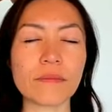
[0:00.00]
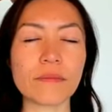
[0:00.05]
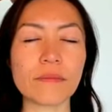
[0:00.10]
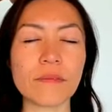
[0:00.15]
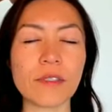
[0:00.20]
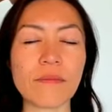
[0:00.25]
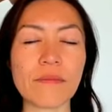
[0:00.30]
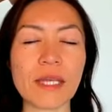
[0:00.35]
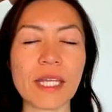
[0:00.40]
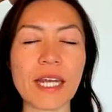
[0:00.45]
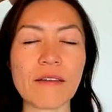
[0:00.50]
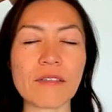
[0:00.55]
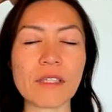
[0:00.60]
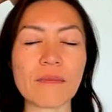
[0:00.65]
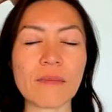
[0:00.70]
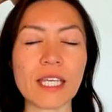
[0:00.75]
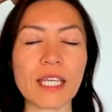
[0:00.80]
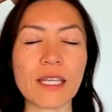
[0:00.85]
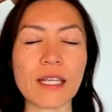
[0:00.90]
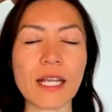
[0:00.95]
Repeat out to
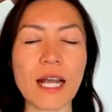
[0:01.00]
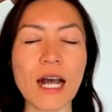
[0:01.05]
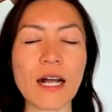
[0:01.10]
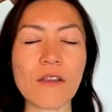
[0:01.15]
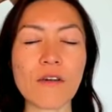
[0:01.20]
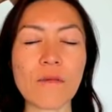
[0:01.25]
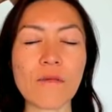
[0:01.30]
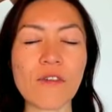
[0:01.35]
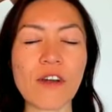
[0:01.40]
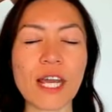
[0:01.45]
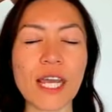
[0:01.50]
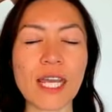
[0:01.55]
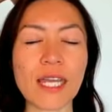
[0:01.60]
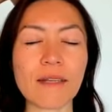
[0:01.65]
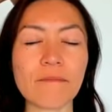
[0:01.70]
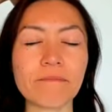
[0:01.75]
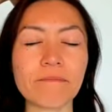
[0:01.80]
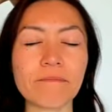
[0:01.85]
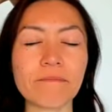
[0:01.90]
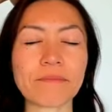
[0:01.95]
me. Hello, brain.